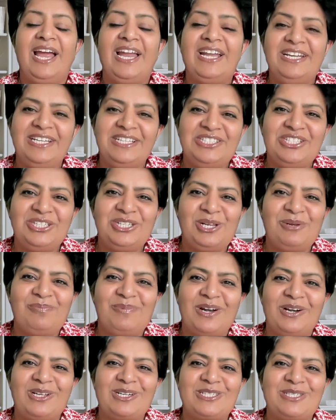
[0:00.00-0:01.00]
And digital
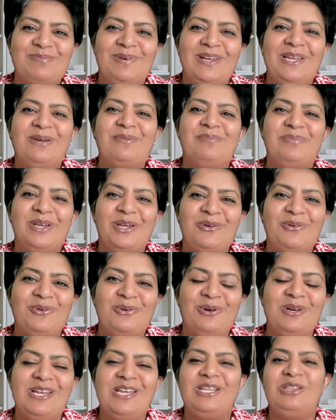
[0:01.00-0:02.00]
products play a big
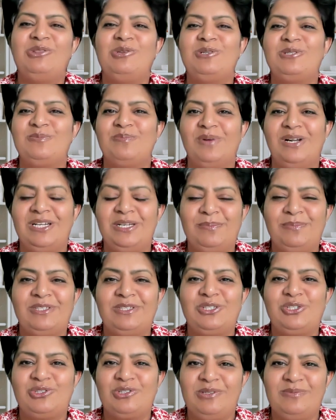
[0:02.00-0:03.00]
role in those multiple
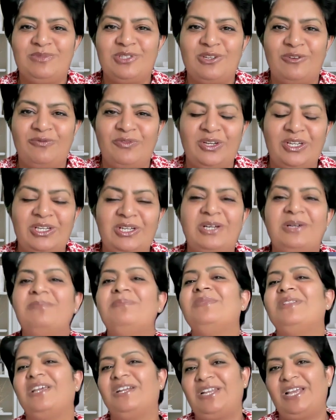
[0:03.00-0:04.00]
streams of
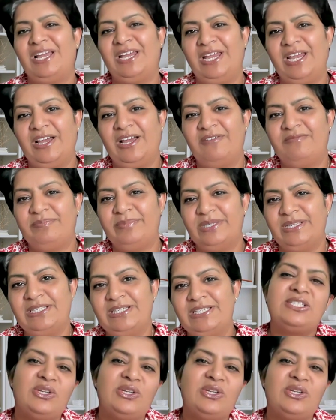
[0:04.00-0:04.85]
income that I have built.